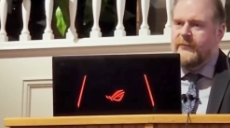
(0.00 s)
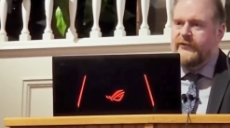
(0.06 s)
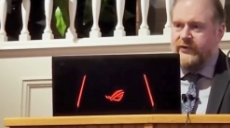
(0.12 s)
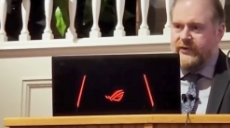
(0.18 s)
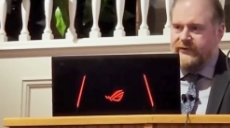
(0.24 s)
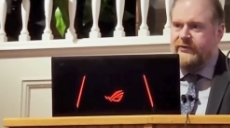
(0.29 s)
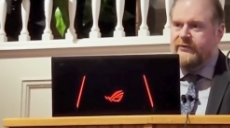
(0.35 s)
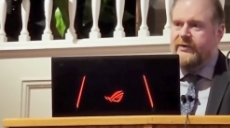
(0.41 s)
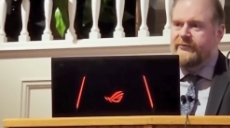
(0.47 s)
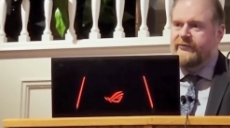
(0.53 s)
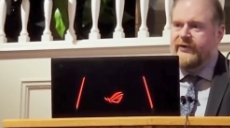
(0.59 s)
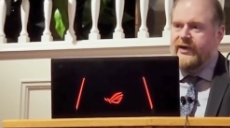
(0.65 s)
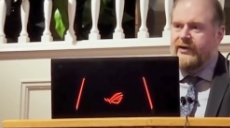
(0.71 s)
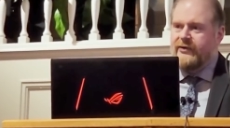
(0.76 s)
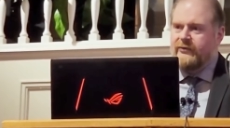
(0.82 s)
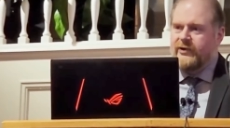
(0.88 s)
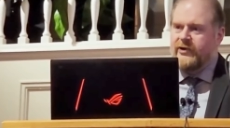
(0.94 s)
Starting to see what I'm
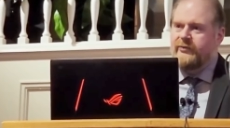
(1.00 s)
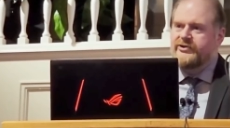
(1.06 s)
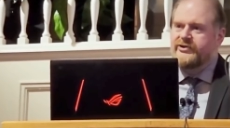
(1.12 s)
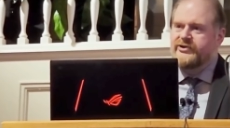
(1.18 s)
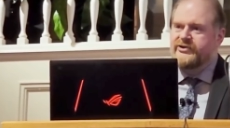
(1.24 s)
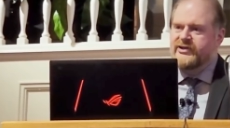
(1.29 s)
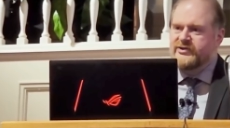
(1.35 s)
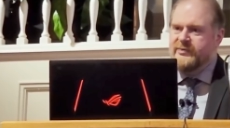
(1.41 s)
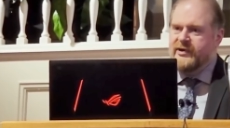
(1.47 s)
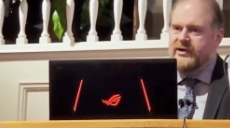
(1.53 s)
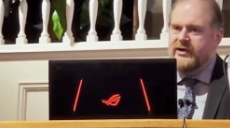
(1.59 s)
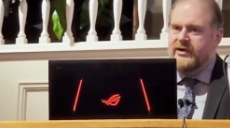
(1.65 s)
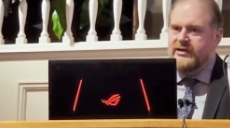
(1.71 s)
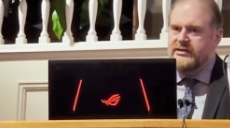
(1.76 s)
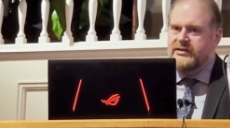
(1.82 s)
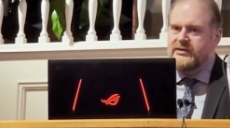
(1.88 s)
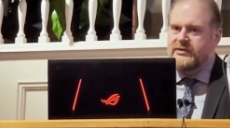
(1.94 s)
saying? What did we just
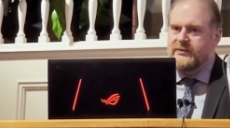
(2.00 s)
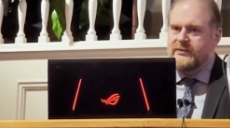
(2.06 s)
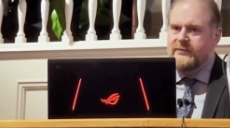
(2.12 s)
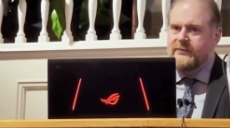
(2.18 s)
experience?